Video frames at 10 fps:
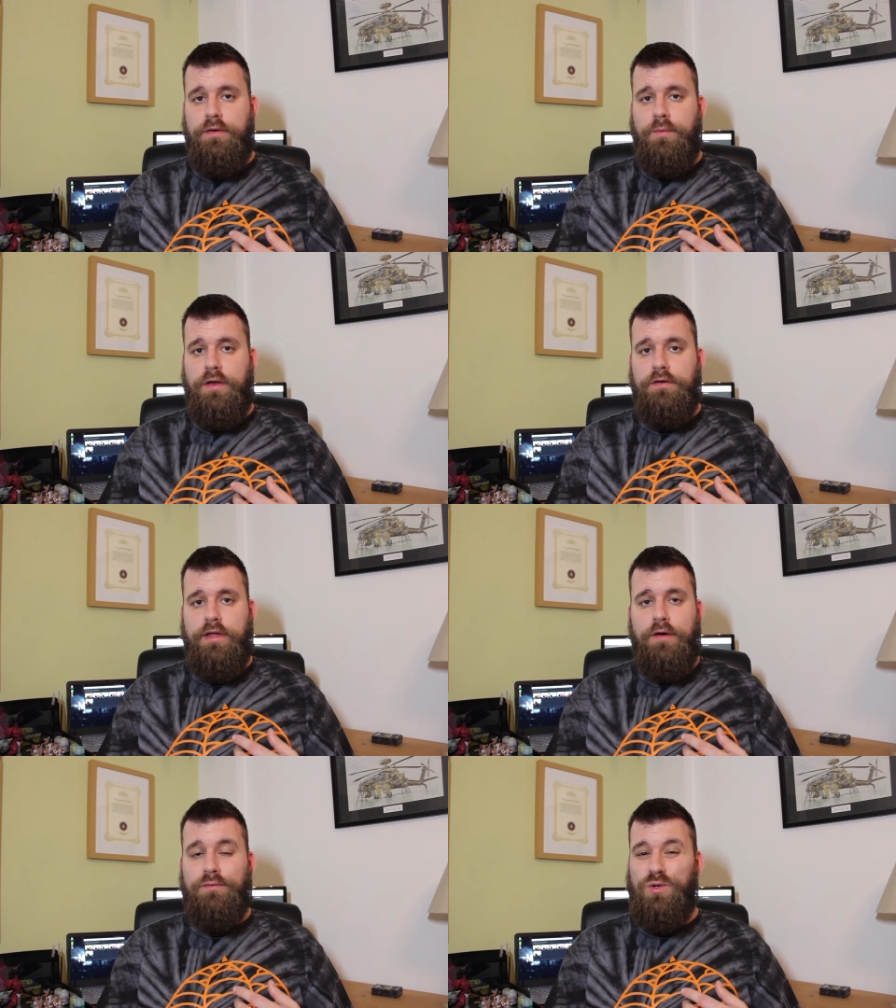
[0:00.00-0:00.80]
went
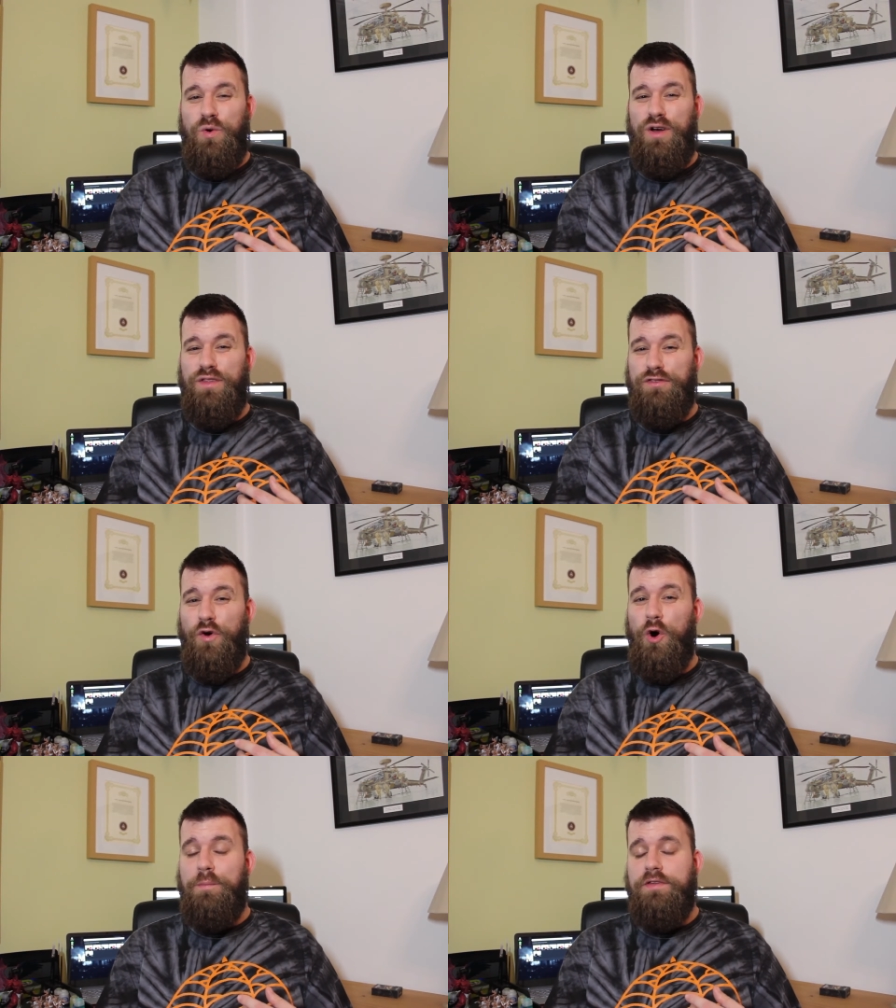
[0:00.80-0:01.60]
down quite the
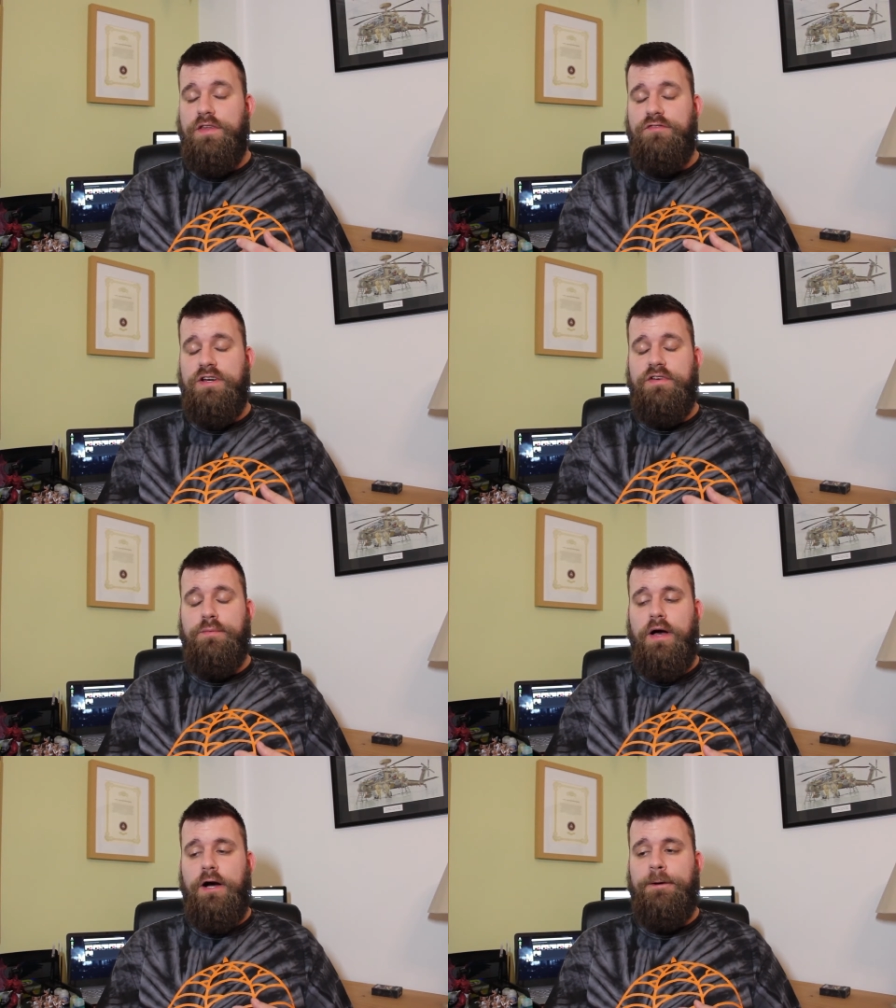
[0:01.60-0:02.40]
storm. It did really, really
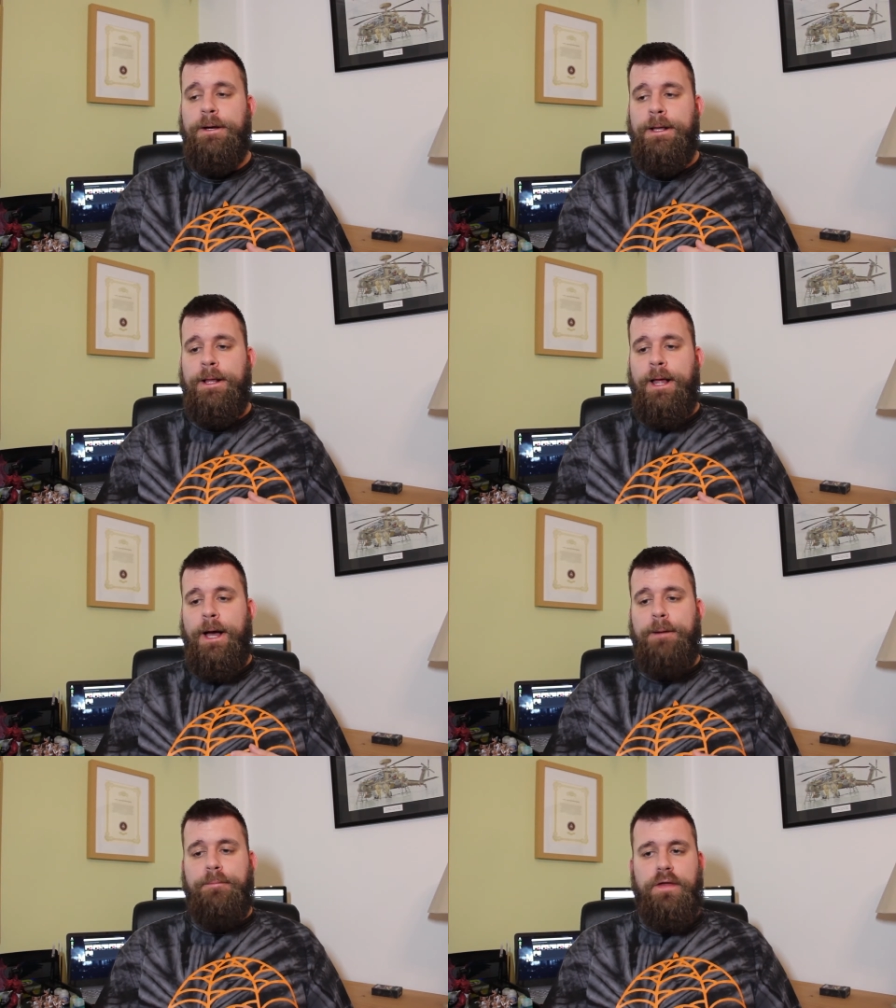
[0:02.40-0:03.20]
well.
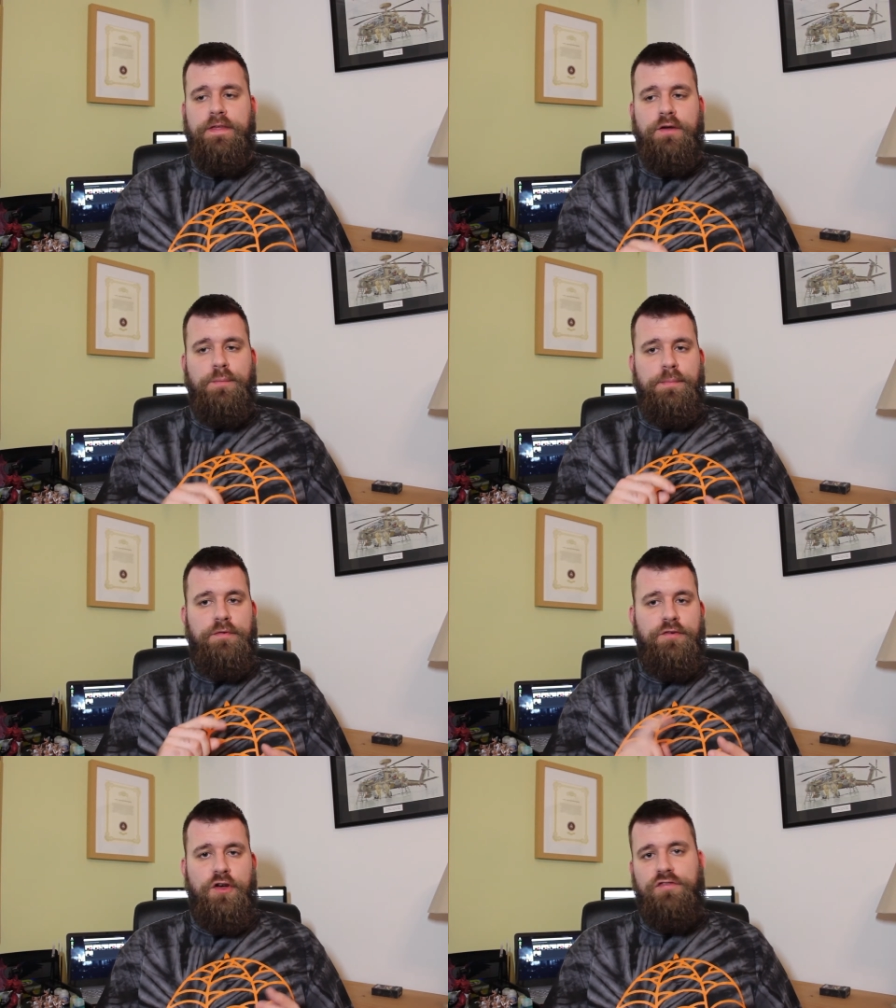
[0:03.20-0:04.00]
I think it will be my
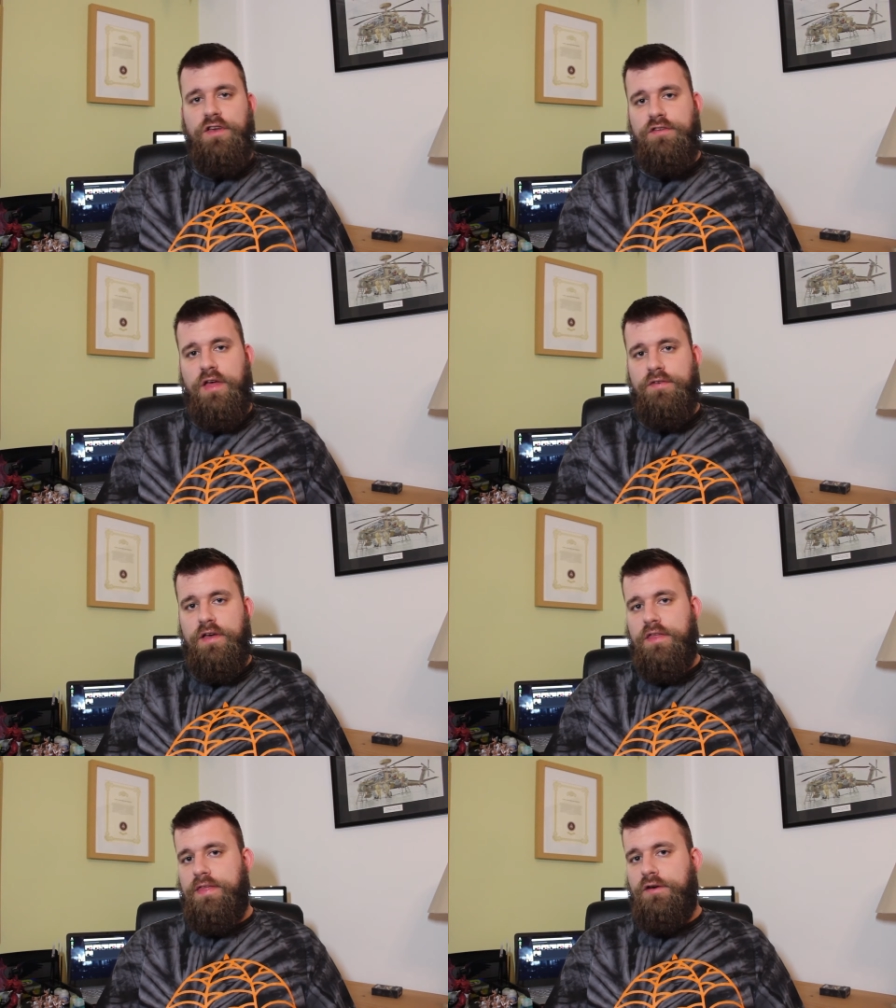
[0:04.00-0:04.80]
first video to ever
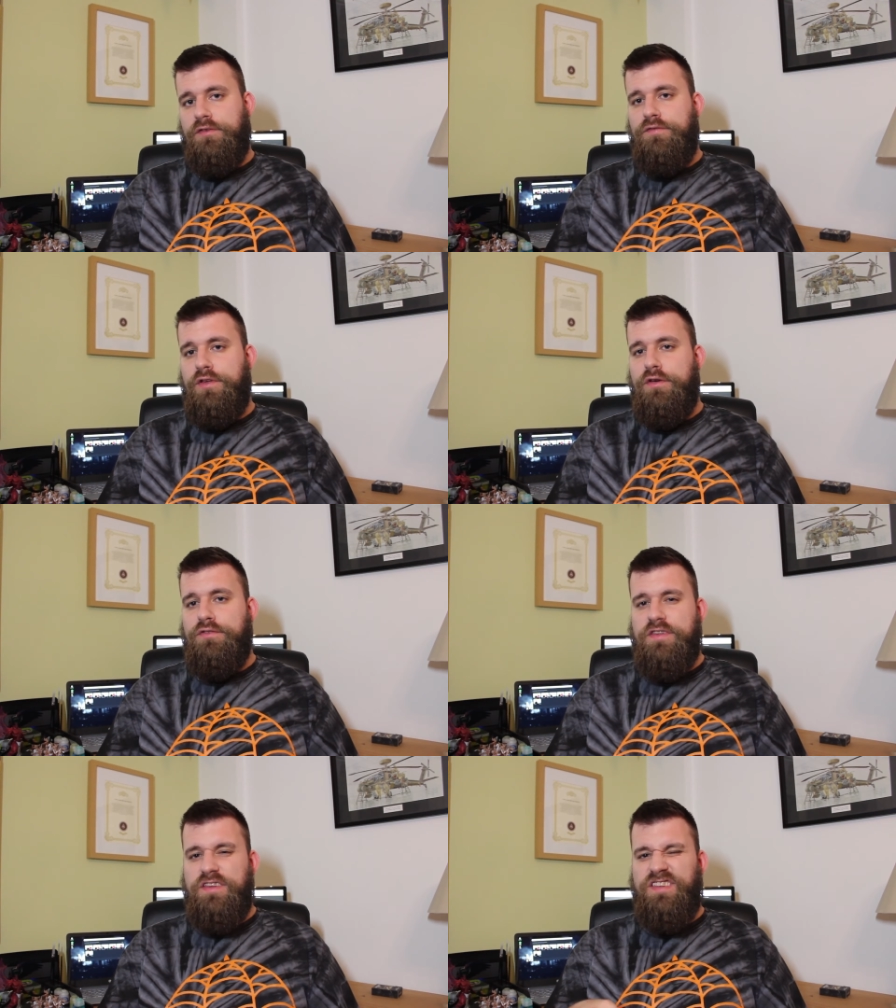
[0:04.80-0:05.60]
hit 1,000
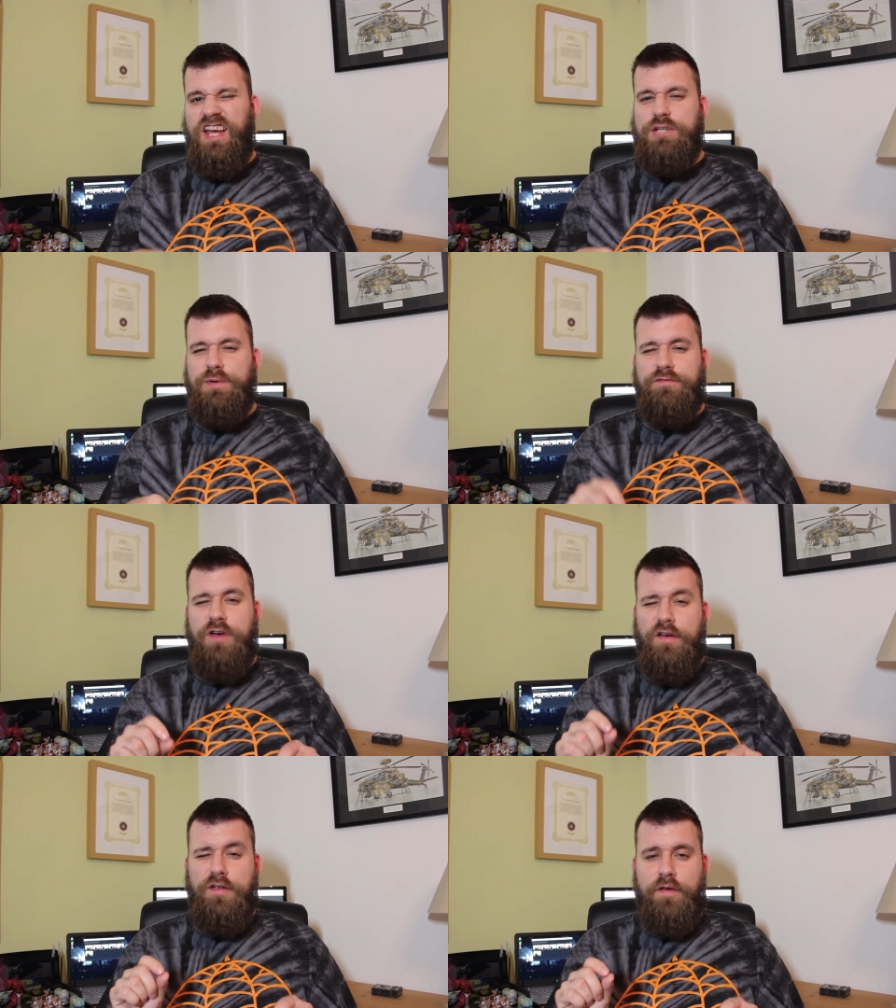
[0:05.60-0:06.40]
views. At this stage we're
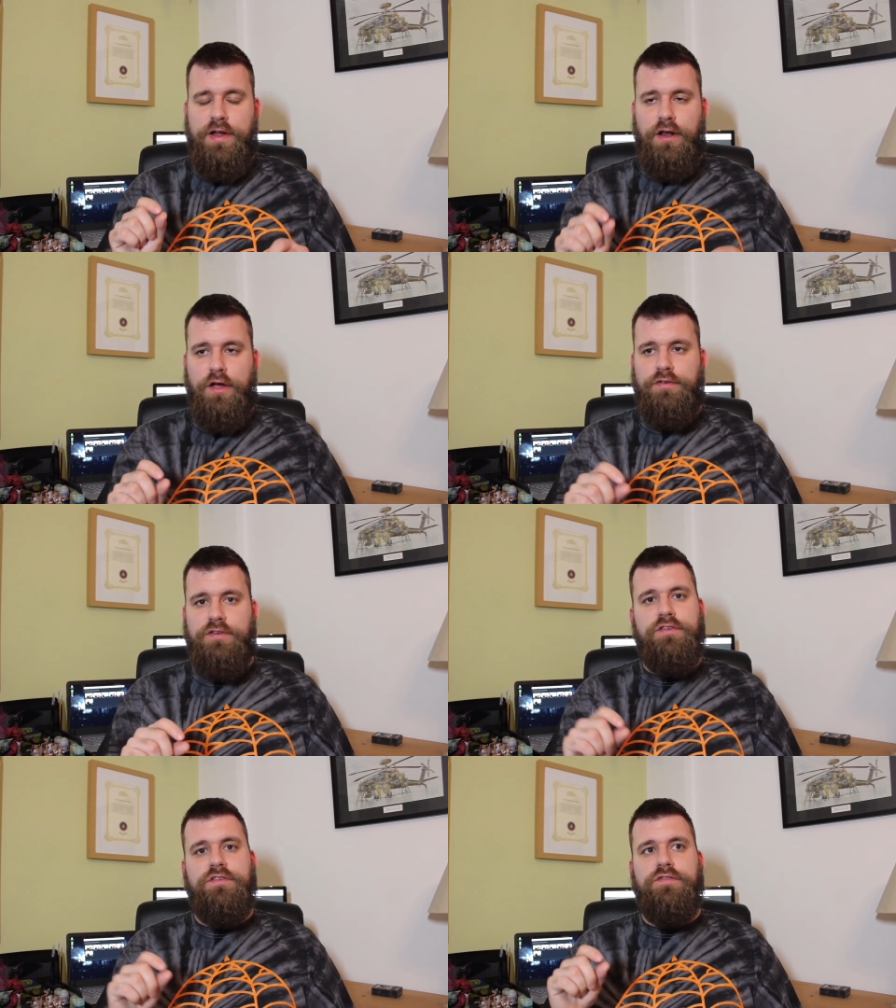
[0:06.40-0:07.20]
very, very close.
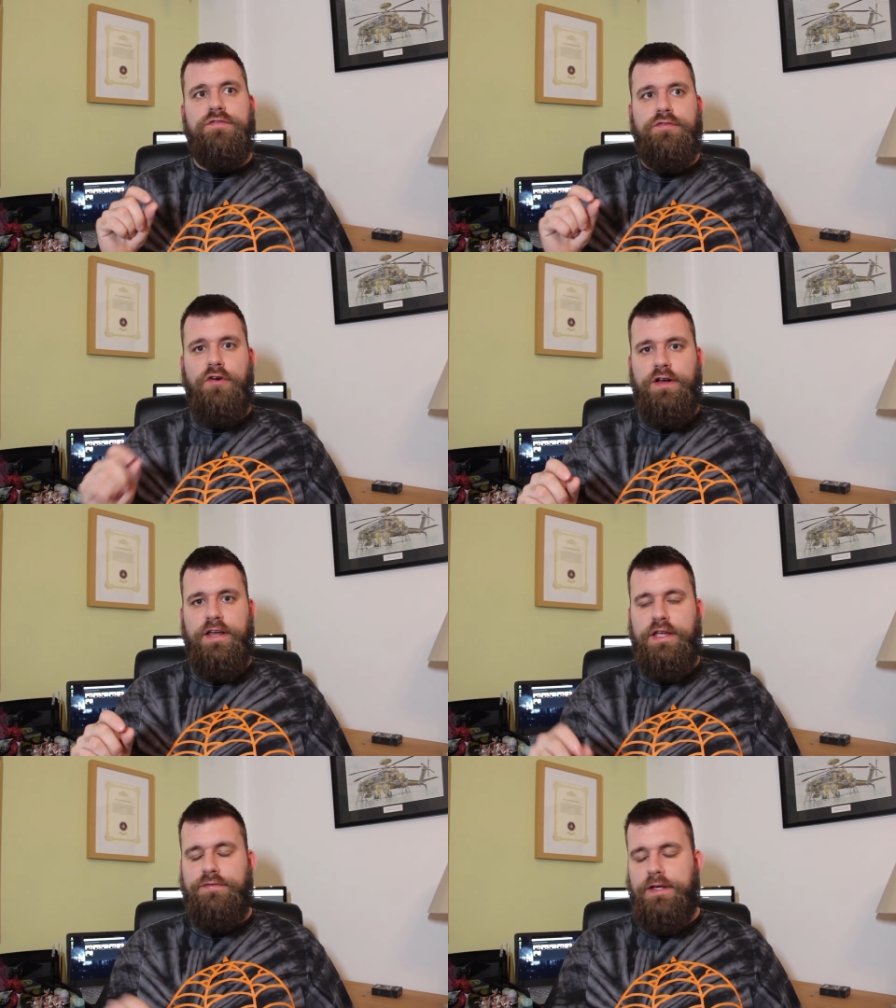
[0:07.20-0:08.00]
This is
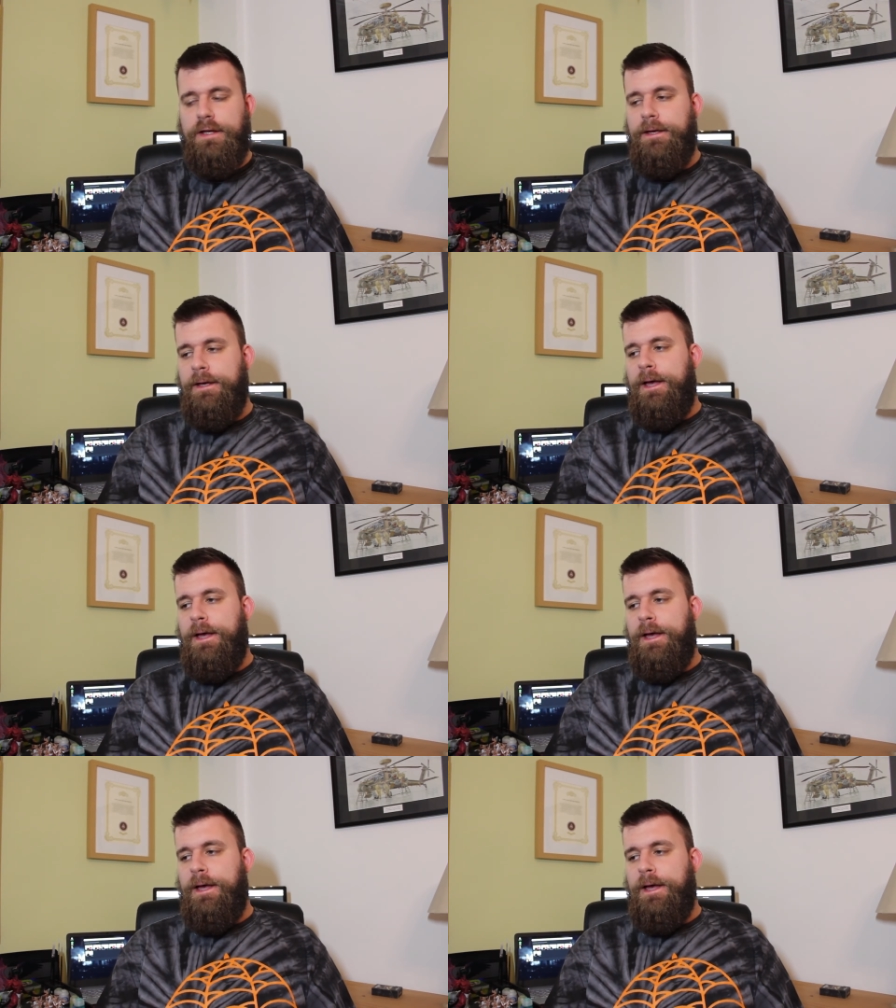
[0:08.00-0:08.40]
Friday evening.